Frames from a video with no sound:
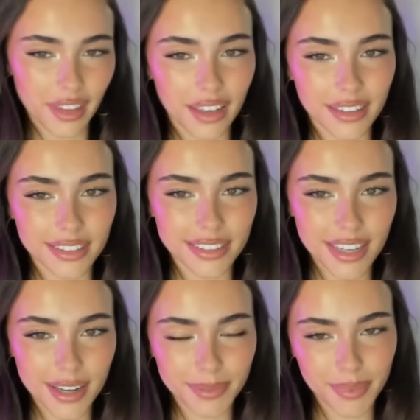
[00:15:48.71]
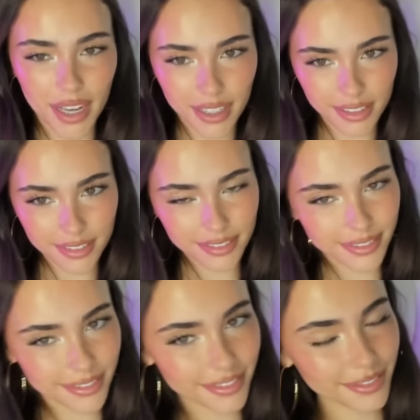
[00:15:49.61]
And yeah, I,
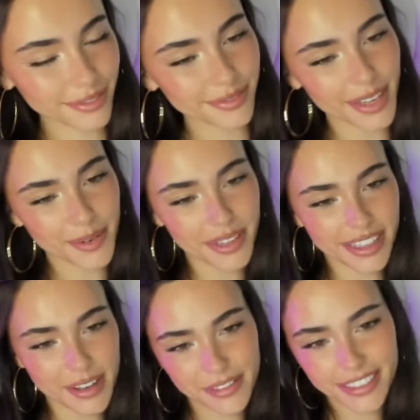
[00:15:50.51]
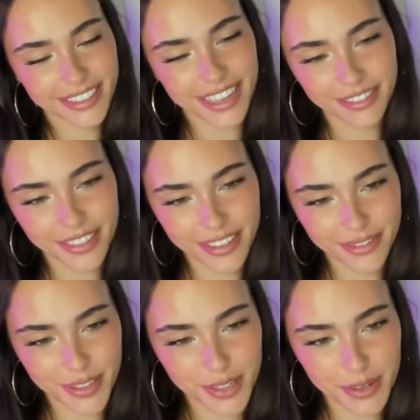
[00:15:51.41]
I really love it.
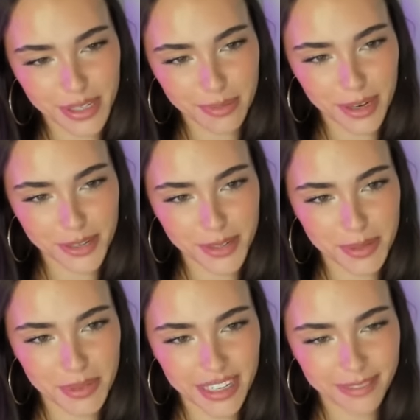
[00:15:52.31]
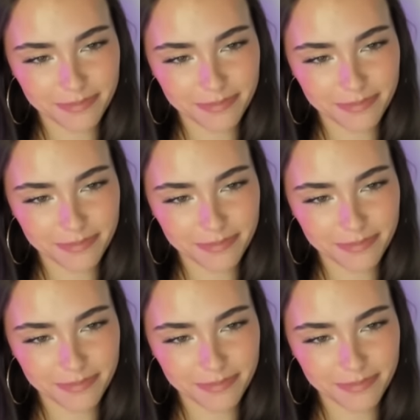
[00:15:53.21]
it feels really special to me.